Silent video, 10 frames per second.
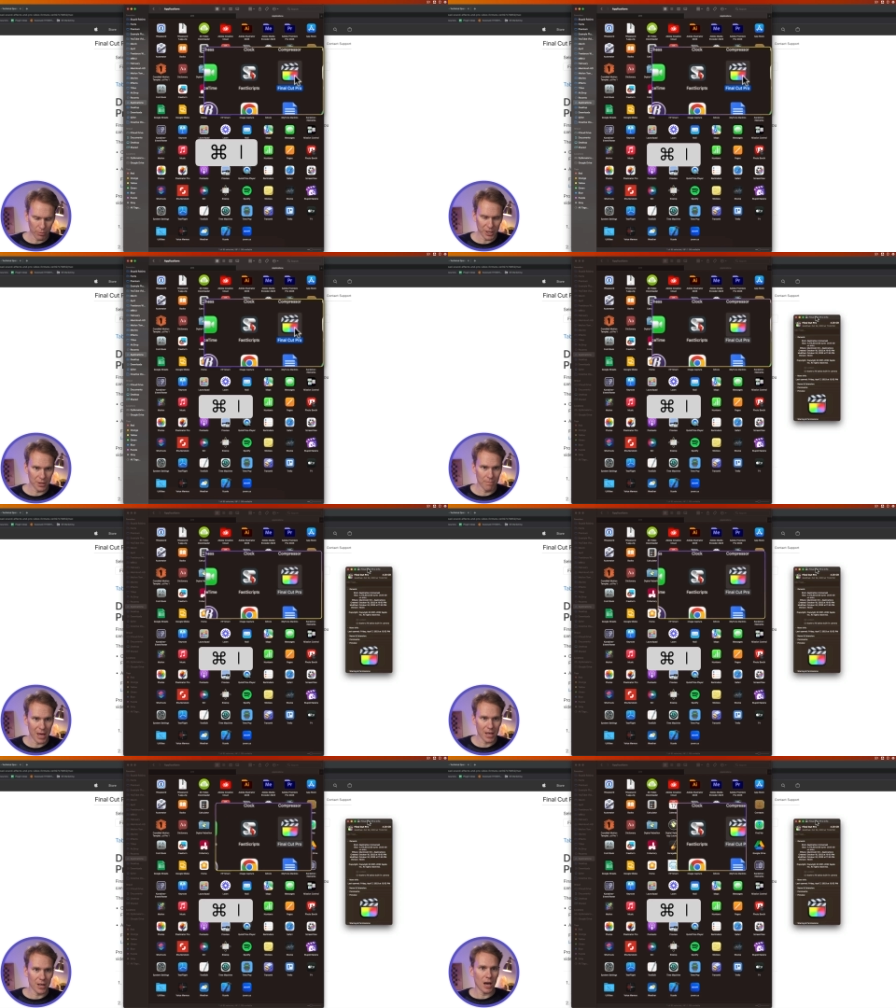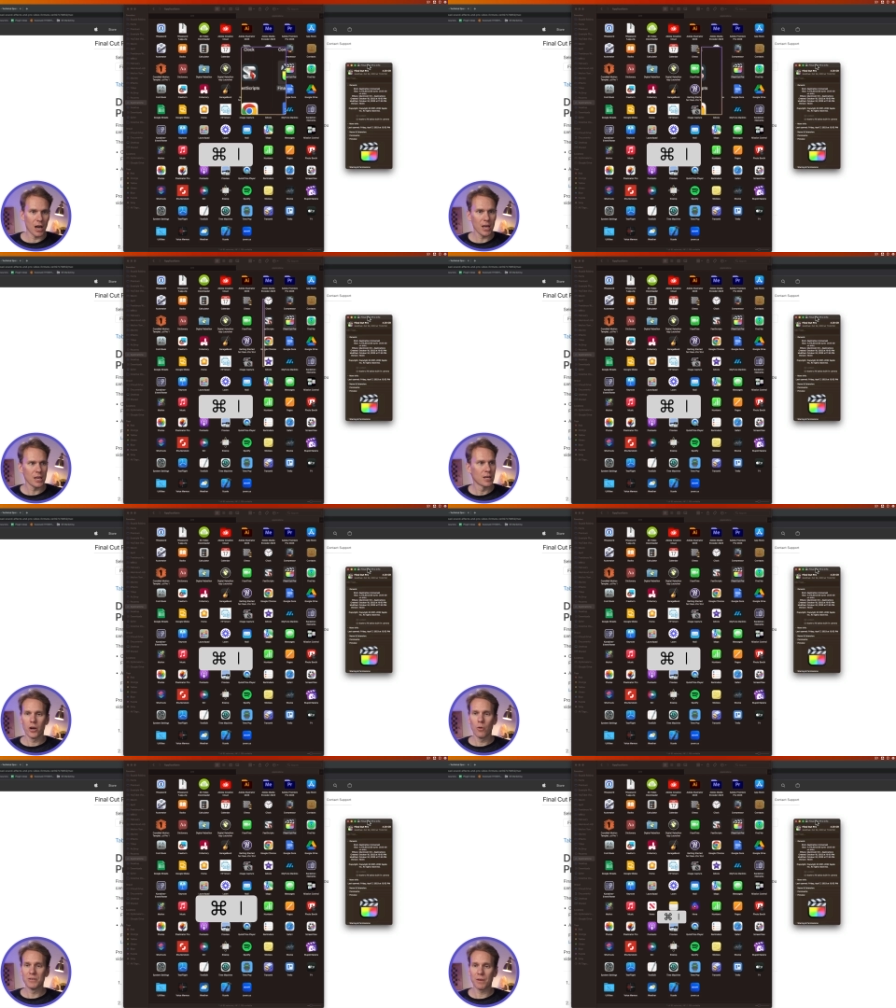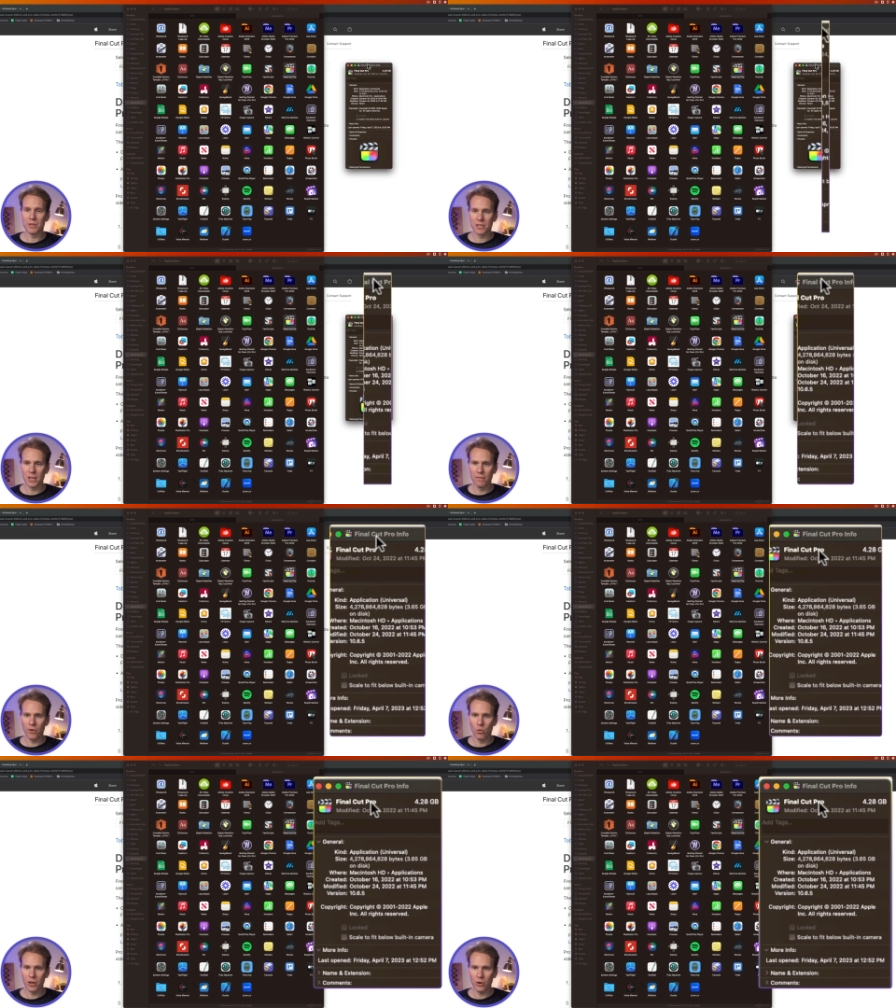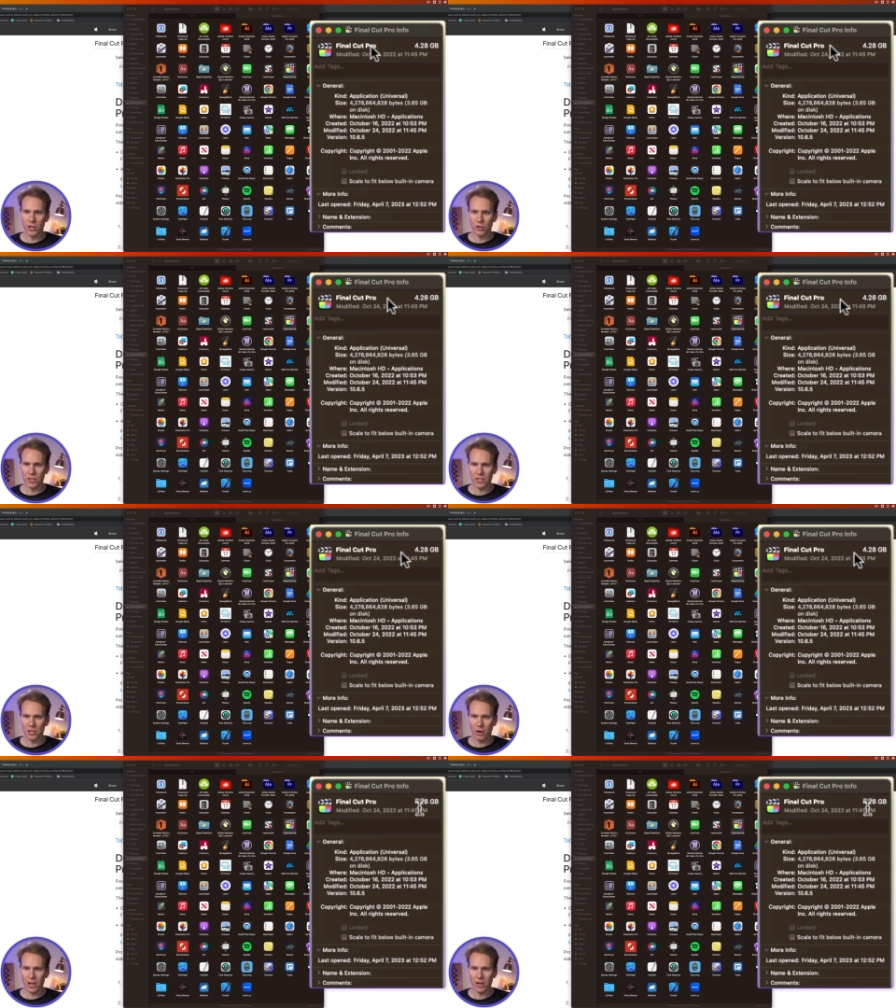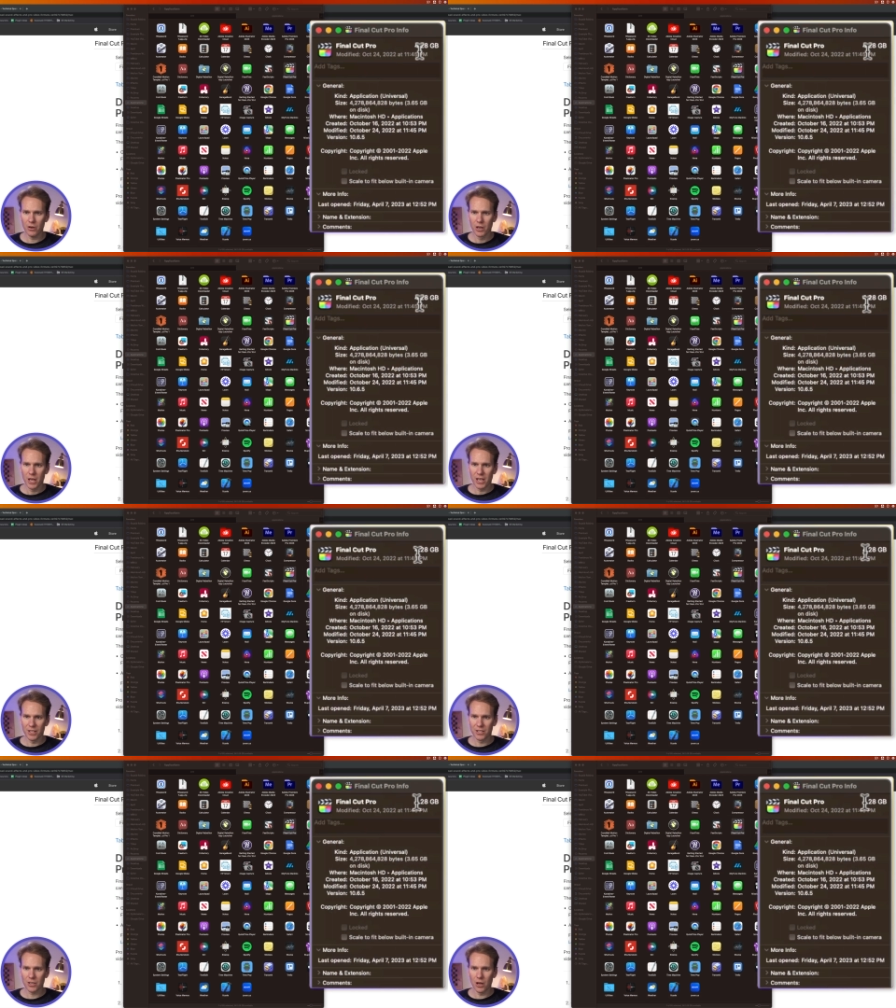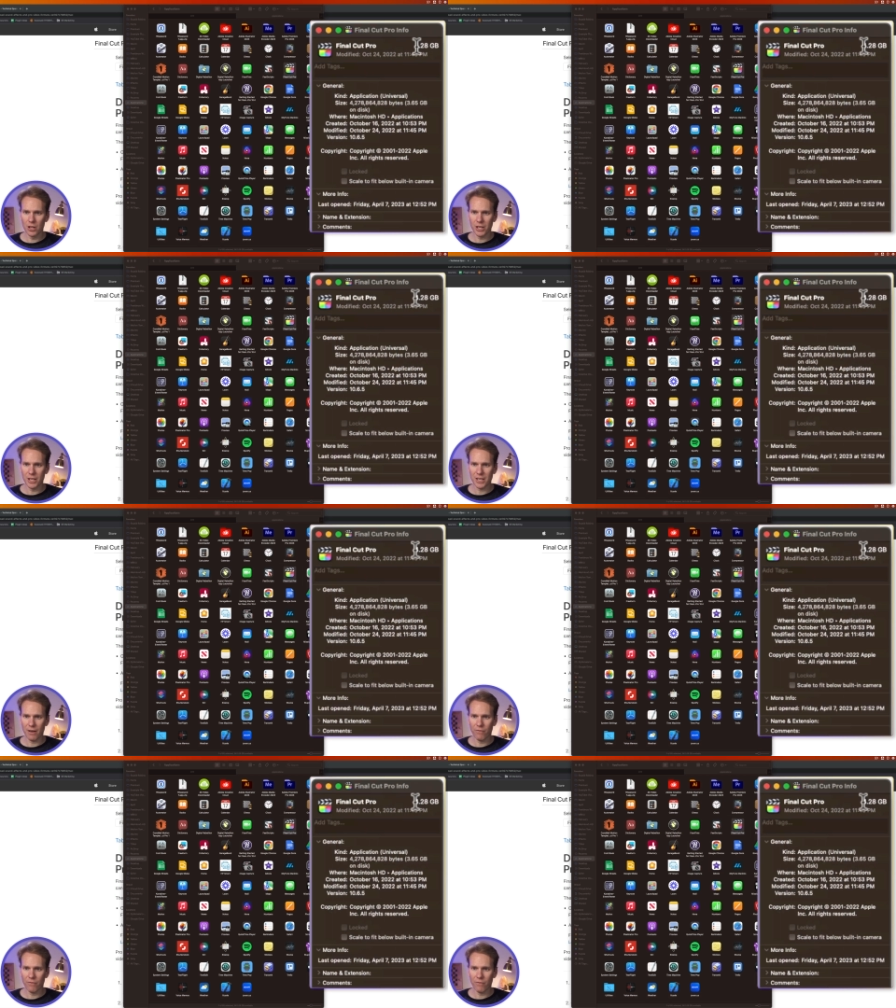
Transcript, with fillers: press Command I. It opens up this info window and you can see right here, installed, it's at